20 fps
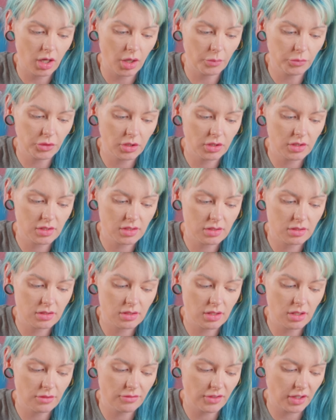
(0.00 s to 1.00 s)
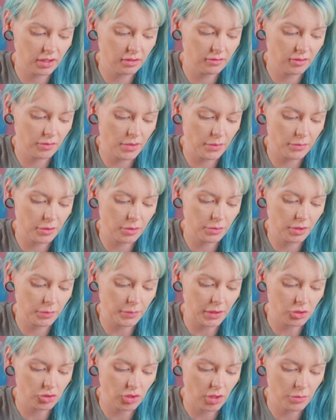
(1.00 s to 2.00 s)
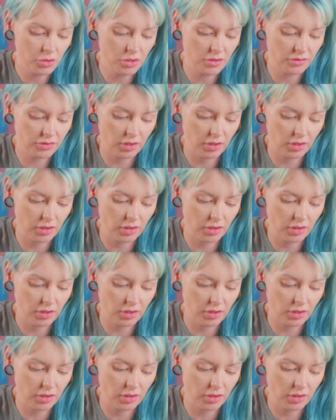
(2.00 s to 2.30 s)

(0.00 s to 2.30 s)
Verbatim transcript: I'm gonna see if I can remember to bring my Dremel.